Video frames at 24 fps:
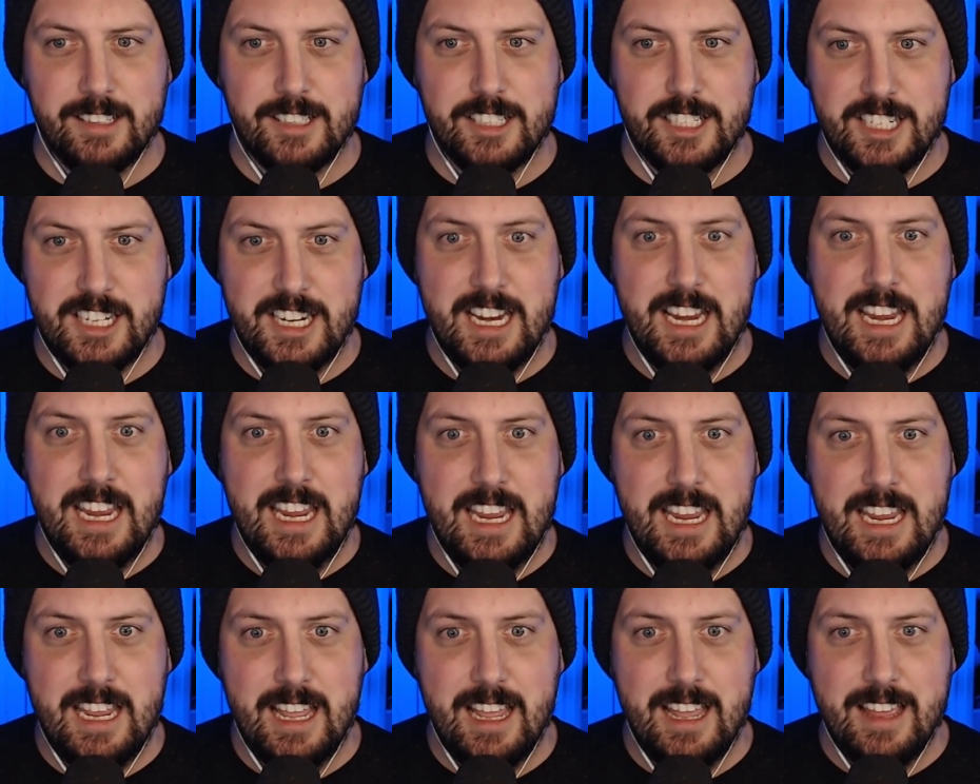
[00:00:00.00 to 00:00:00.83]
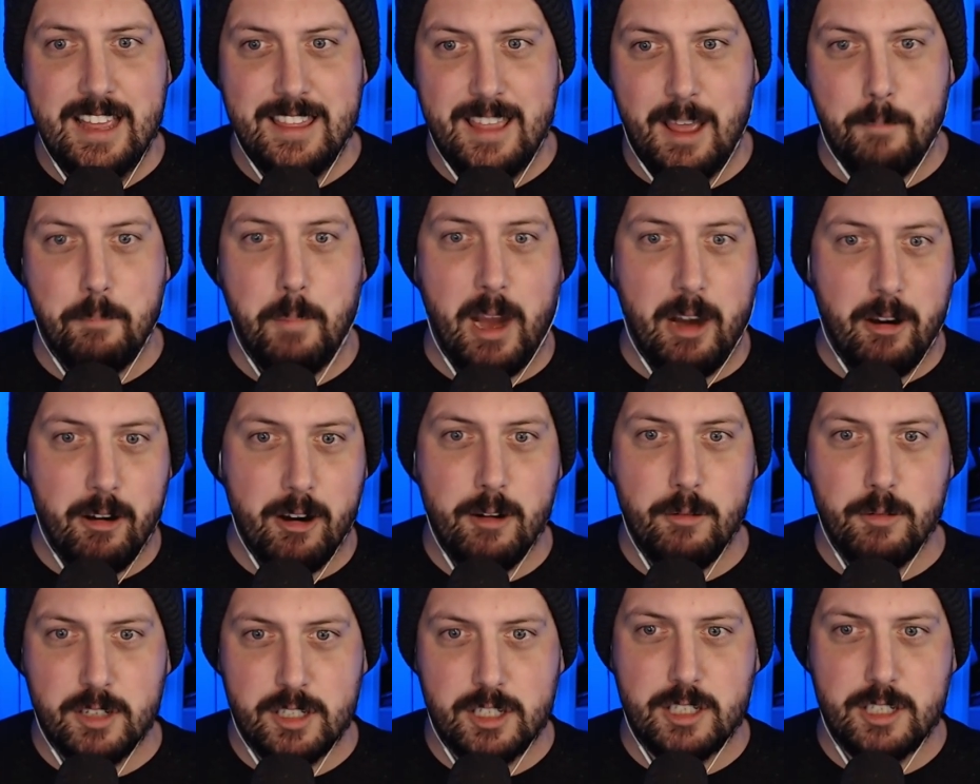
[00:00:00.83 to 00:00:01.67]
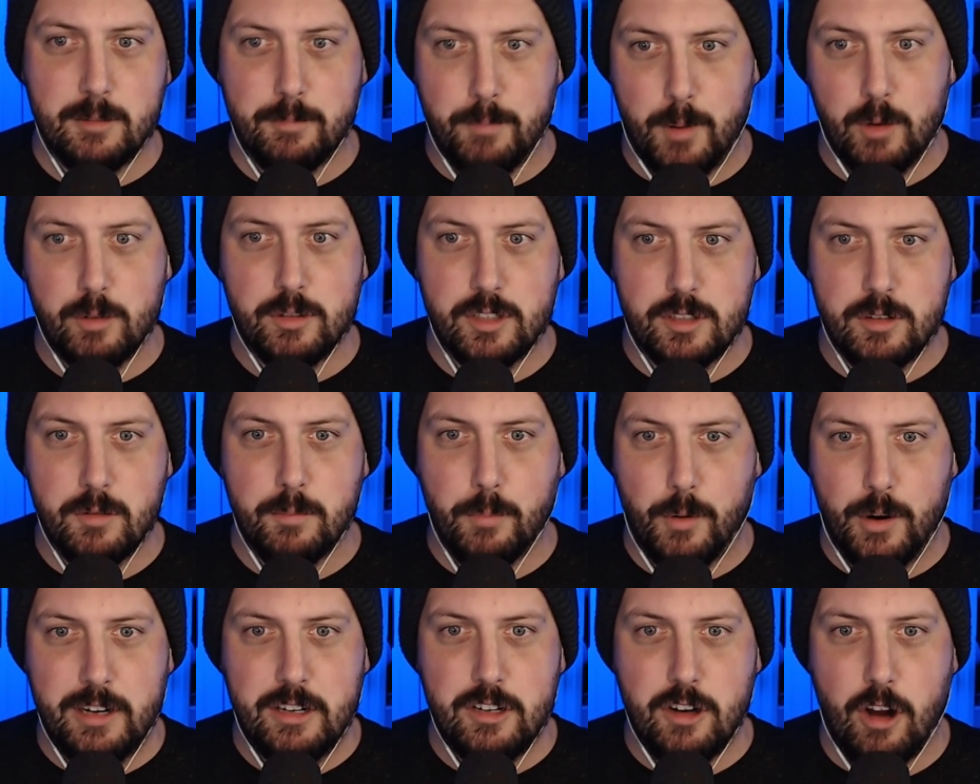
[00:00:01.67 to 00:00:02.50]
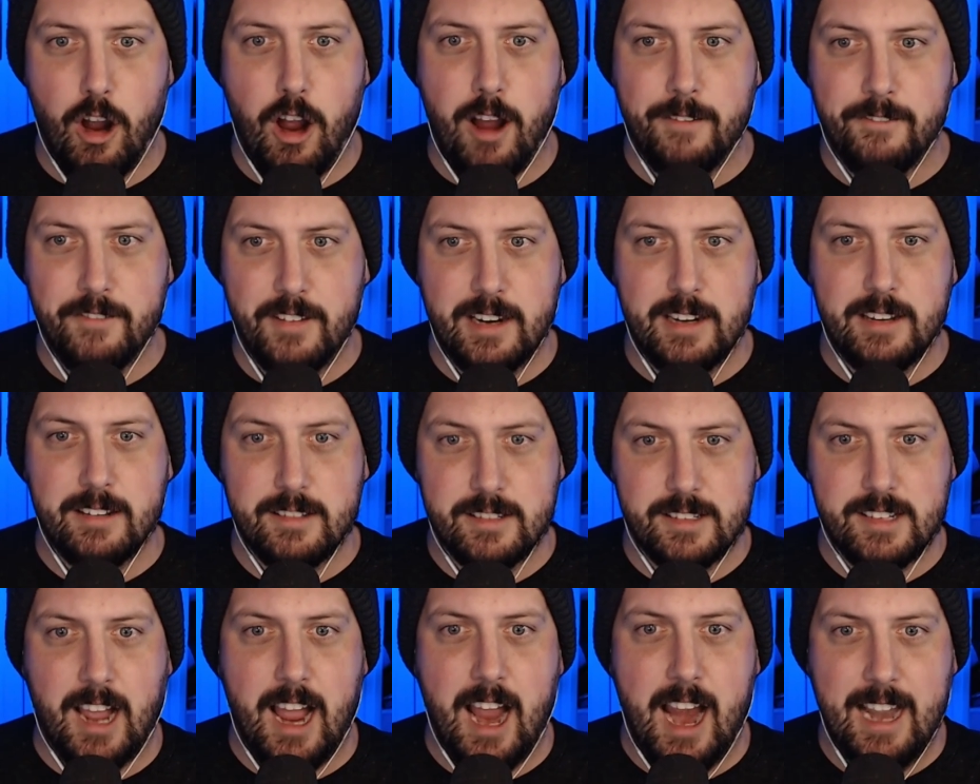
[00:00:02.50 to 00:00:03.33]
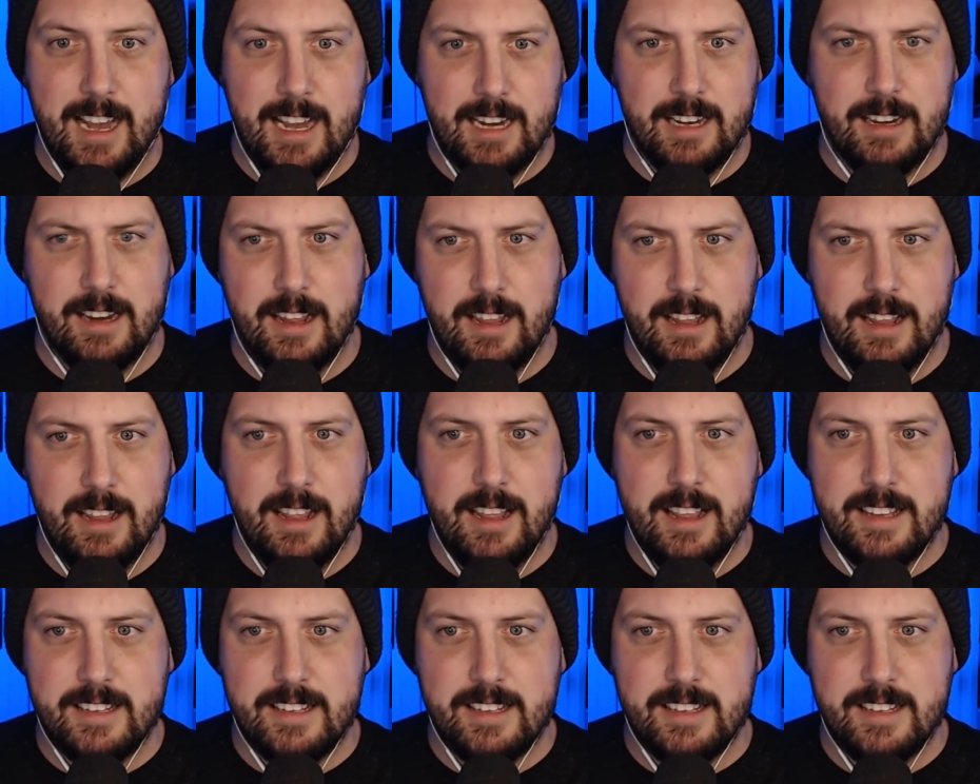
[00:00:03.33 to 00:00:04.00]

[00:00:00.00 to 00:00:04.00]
she that Barry was supposed to print off and sign and